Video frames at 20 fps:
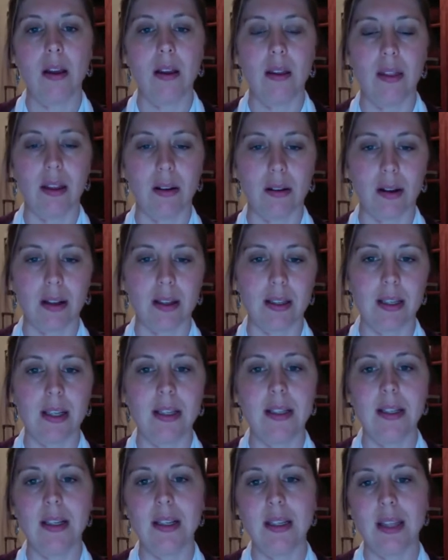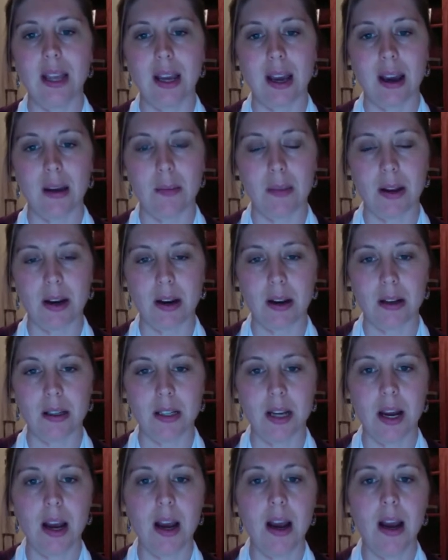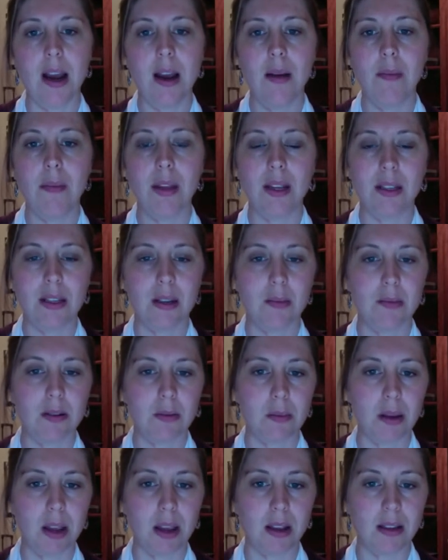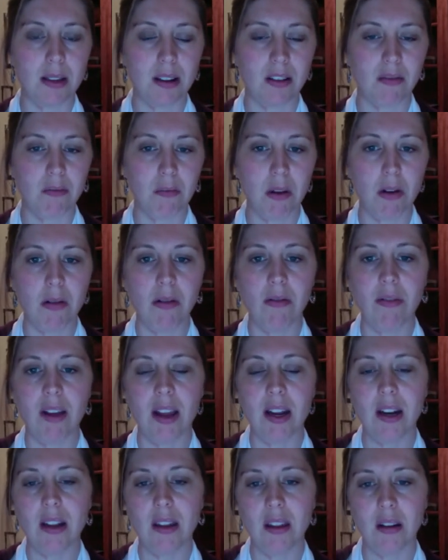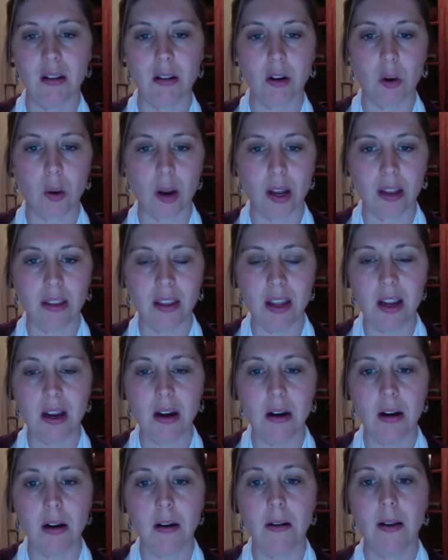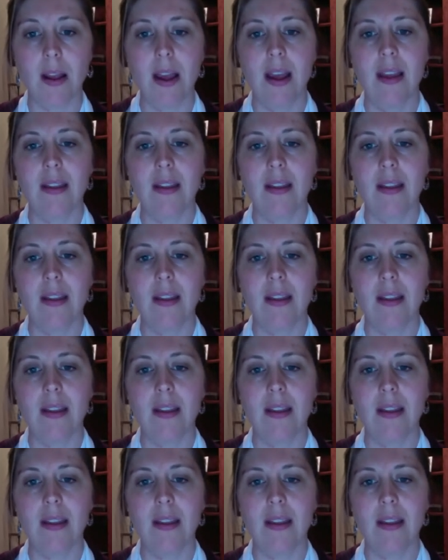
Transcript: they're consistent, they come in on time, they seem to be self-motivated, they're a quick thinker,